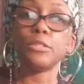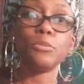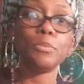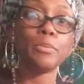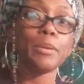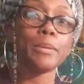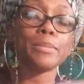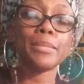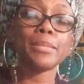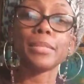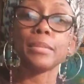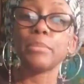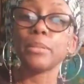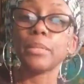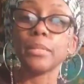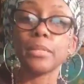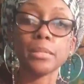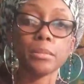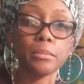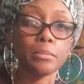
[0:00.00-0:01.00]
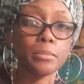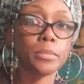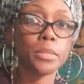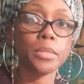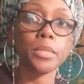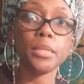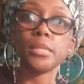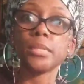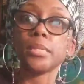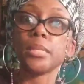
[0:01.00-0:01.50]
Symbolism
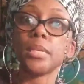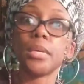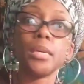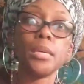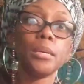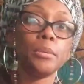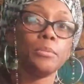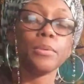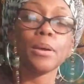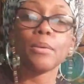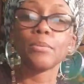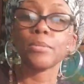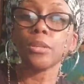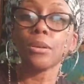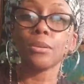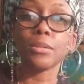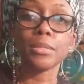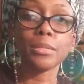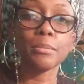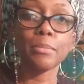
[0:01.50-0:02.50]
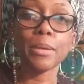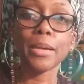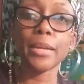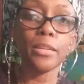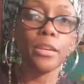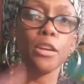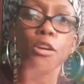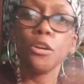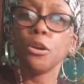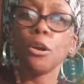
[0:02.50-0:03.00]
is key. I was talking to somebody.
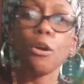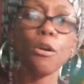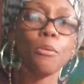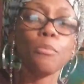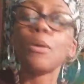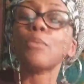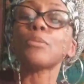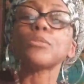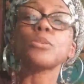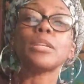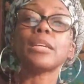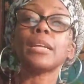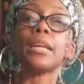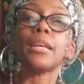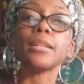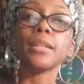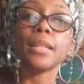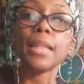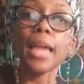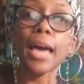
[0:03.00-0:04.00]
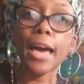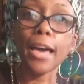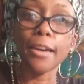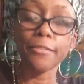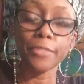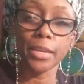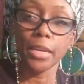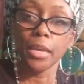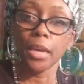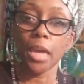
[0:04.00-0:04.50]
I was on another live,
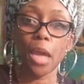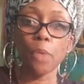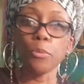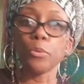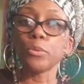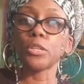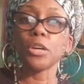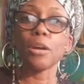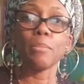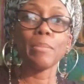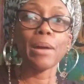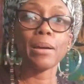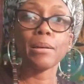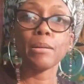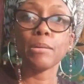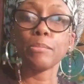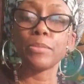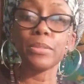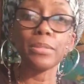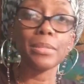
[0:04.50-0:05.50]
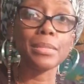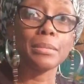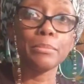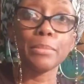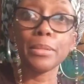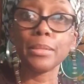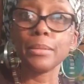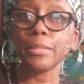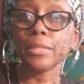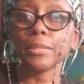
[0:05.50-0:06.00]
and we were talking about how
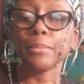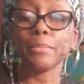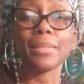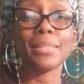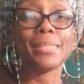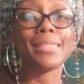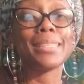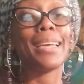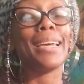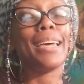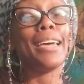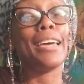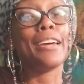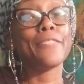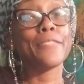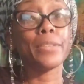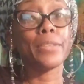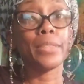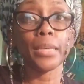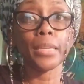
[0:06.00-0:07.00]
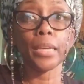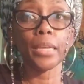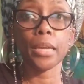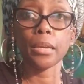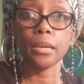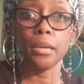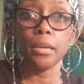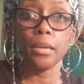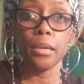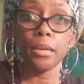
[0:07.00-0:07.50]
symbolism is everything.
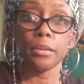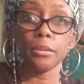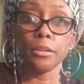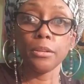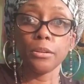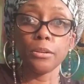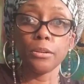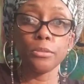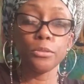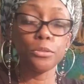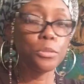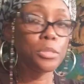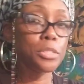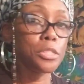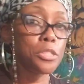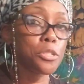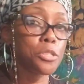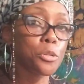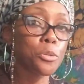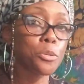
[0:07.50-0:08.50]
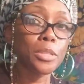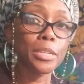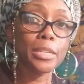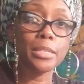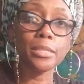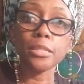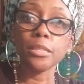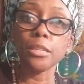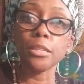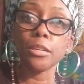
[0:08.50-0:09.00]
You know, you see certain
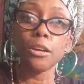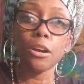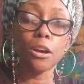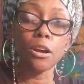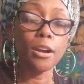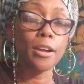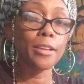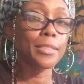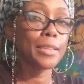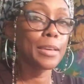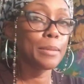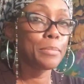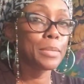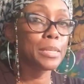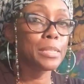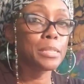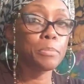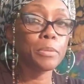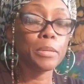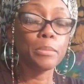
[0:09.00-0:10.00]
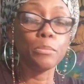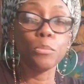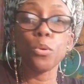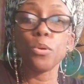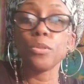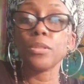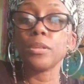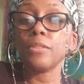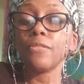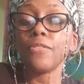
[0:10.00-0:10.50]
things in the card that may speak
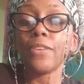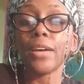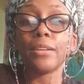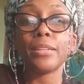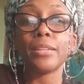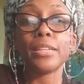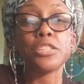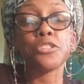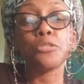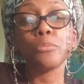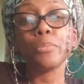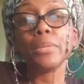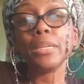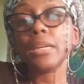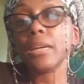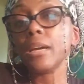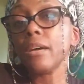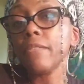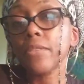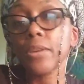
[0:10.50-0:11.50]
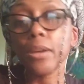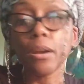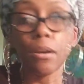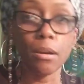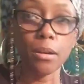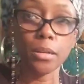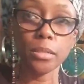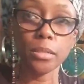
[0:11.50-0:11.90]
more than the foundational meaning of the card,